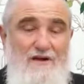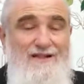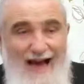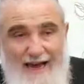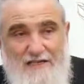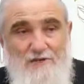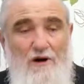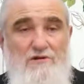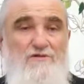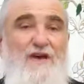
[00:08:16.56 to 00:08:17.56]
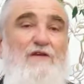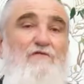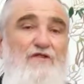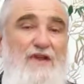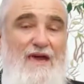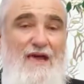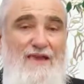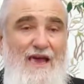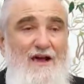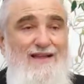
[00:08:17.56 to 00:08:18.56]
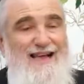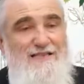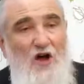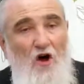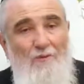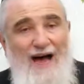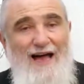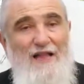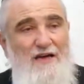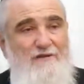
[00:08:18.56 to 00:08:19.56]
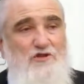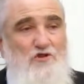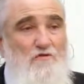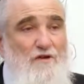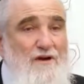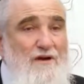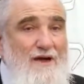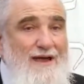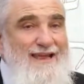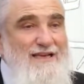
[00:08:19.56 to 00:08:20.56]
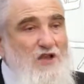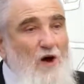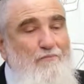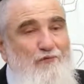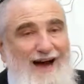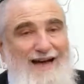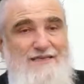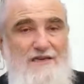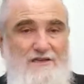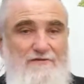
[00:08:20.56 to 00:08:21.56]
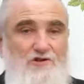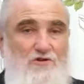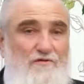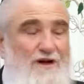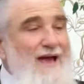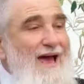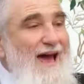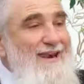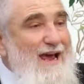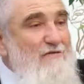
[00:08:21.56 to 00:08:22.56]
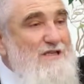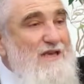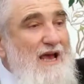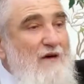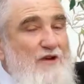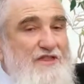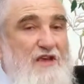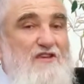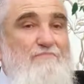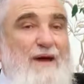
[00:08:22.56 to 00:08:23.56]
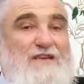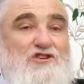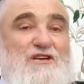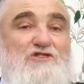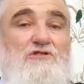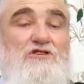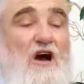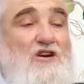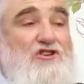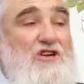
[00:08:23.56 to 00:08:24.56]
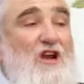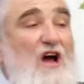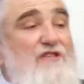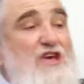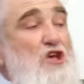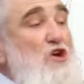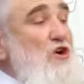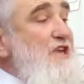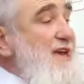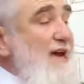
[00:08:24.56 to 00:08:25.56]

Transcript: Klai Yisrael was forgiven for the Chet Ha'Egel, and that's the whole Mahalach of Tshuva. That's the whole process of Tshuva, and that was with the special introduction of the Yud